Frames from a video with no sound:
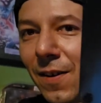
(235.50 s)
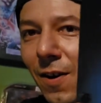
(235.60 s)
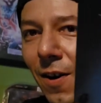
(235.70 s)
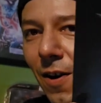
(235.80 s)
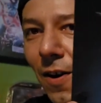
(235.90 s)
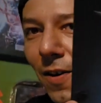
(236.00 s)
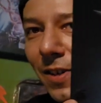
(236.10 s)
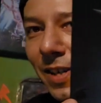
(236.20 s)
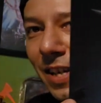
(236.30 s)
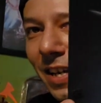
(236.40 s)
Oh,
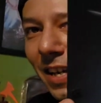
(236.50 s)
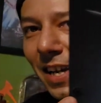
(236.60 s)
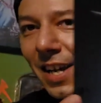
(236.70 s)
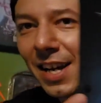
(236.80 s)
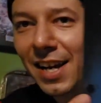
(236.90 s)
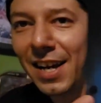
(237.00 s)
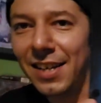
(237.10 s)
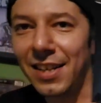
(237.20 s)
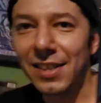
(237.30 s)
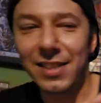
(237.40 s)
yeah.
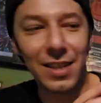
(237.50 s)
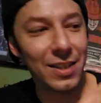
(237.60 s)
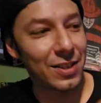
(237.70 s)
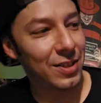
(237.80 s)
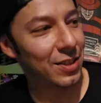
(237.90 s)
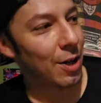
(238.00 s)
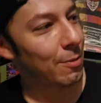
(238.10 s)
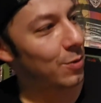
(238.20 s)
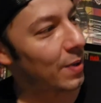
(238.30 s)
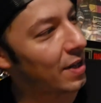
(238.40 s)
Like I said, this
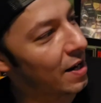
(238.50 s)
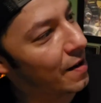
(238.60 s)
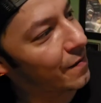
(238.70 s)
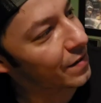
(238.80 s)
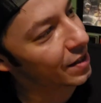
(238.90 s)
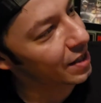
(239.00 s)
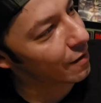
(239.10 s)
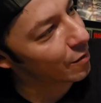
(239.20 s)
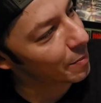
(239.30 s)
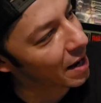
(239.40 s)
comes with the
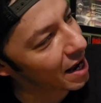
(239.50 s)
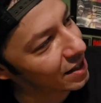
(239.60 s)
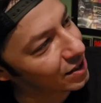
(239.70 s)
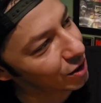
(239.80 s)
Devil mask,